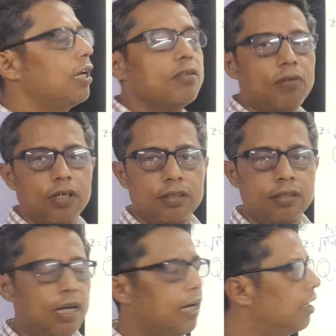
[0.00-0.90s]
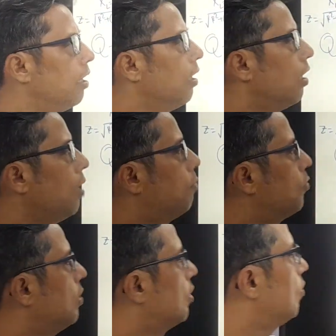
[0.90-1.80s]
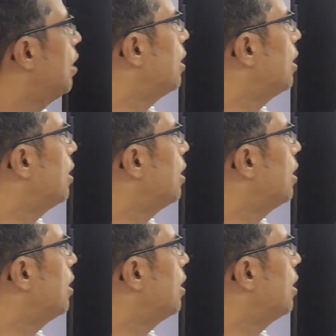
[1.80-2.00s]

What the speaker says: resonance, right? If you see, so